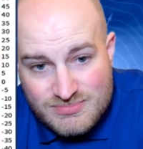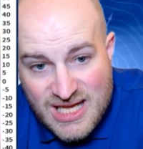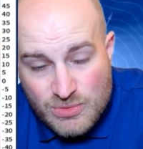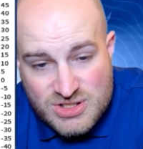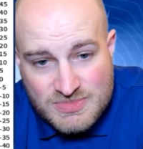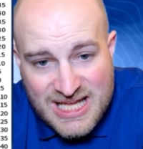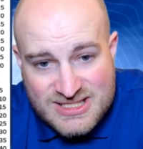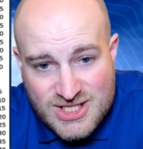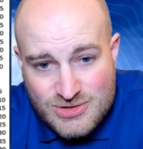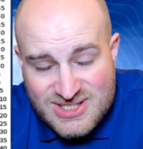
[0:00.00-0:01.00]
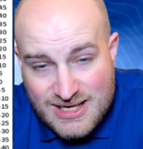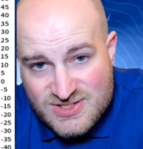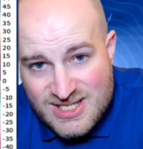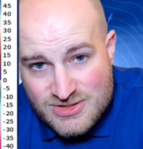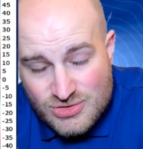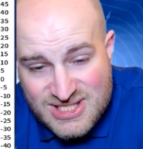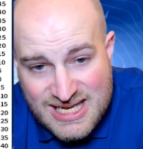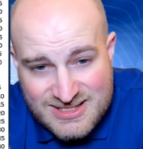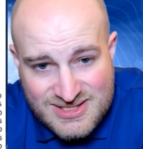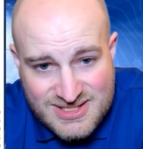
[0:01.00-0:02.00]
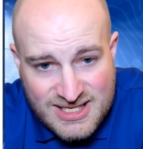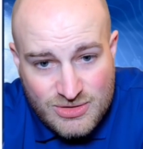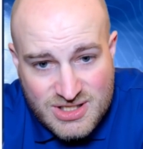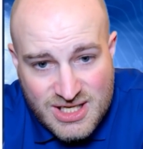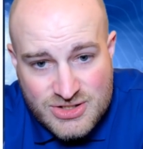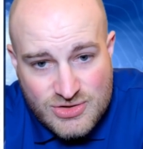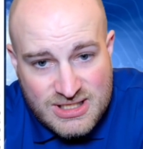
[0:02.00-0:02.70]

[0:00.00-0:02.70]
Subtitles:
Edwards Plateau, South Central Texas, the Hill Country,